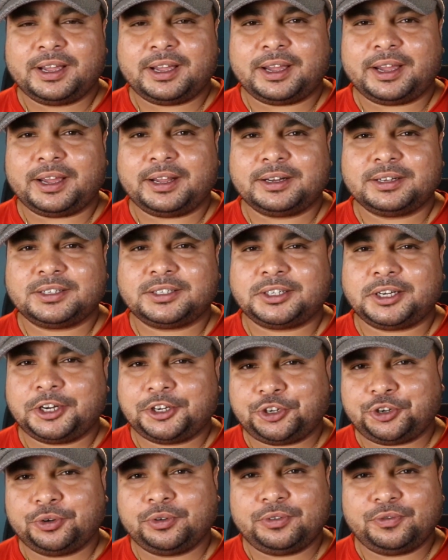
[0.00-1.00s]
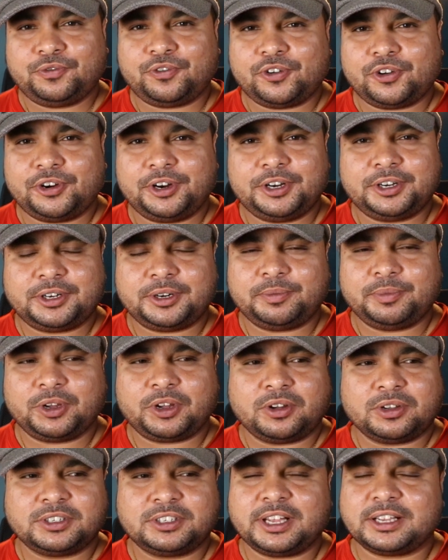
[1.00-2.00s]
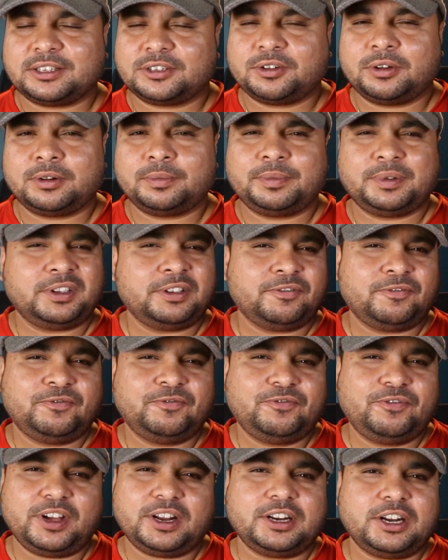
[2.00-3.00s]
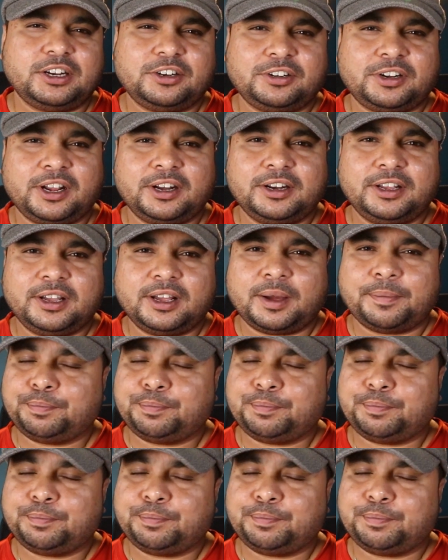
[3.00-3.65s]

and stay tuned for it because that's gonna be very entertaining.